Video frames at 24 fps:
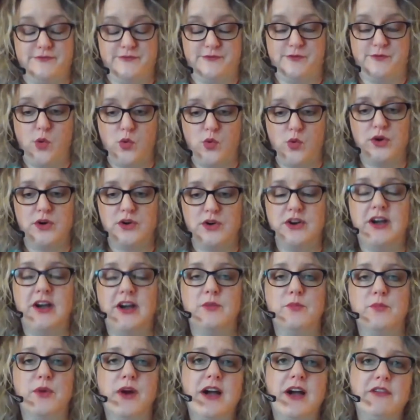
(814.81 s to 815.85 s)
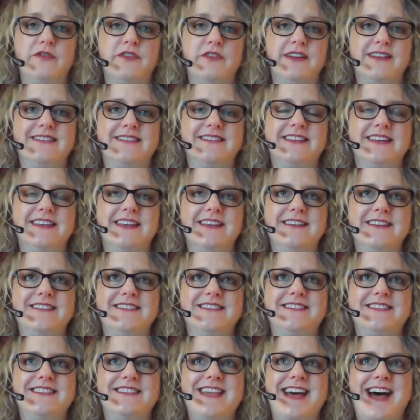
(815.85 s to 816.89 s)
for nonprofits
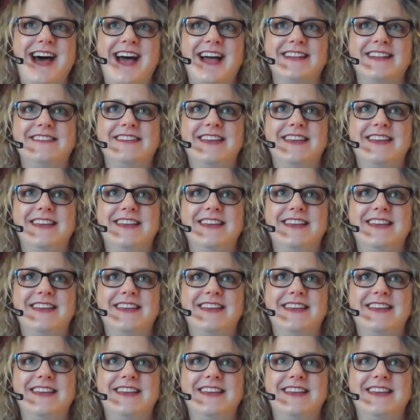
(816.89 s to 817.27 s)
is that